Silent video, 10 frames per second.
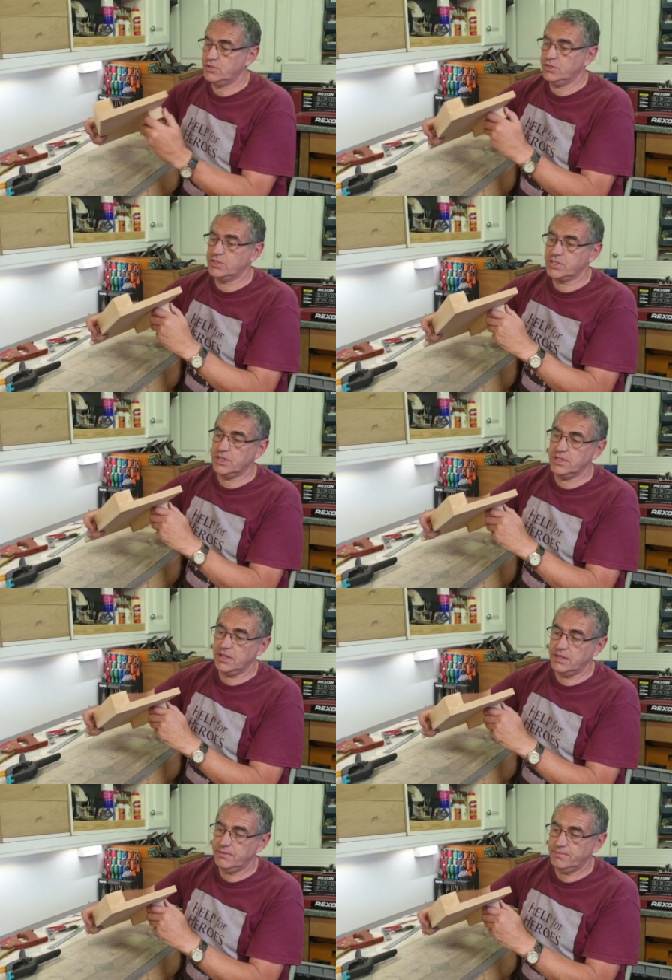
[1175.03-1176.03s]
you can see
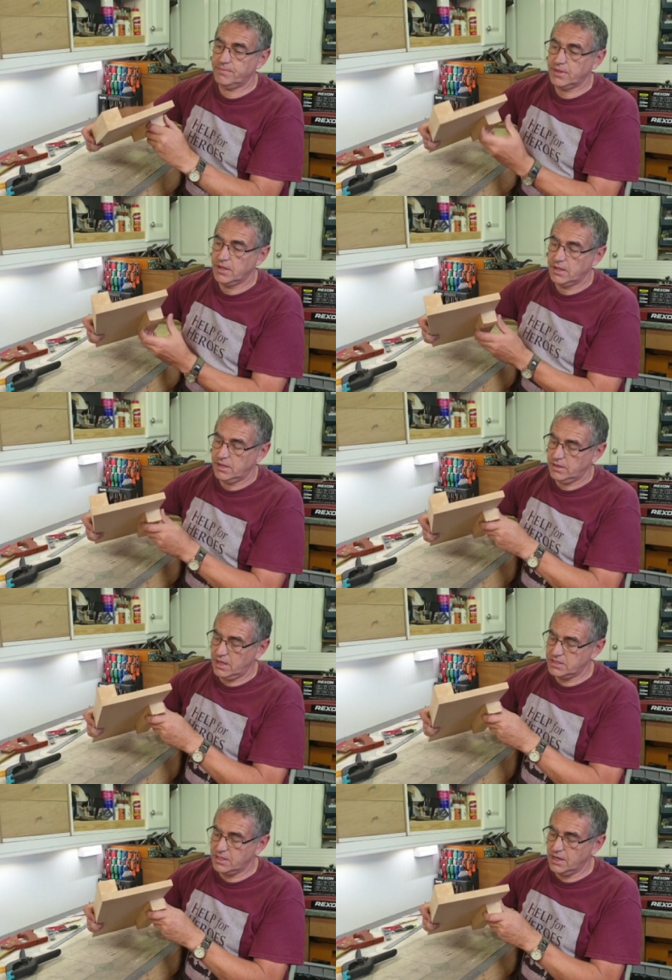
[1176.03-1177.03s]
there, that
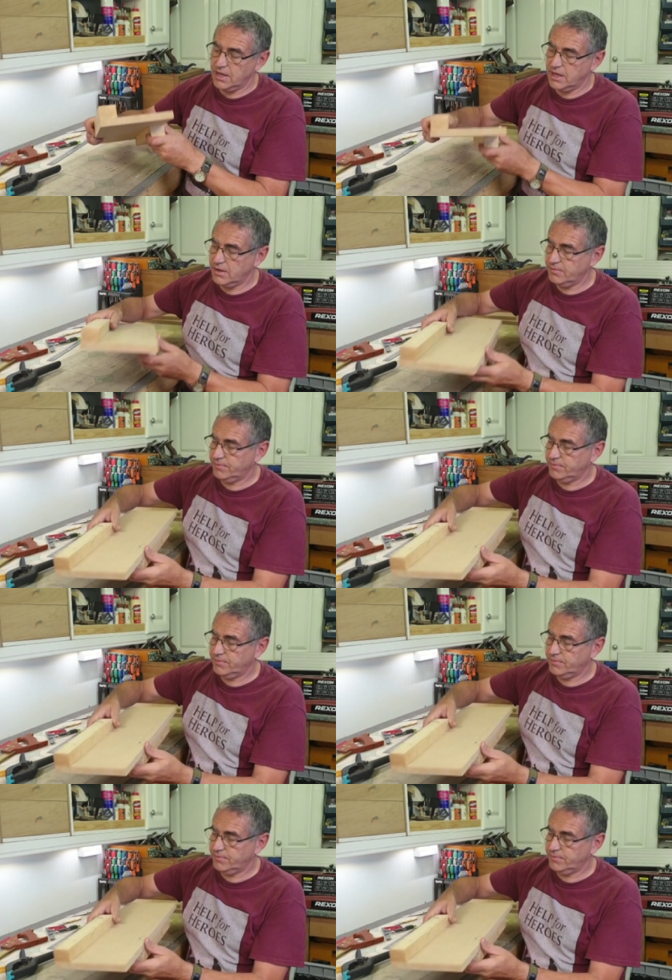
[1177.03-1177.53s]
is the layout,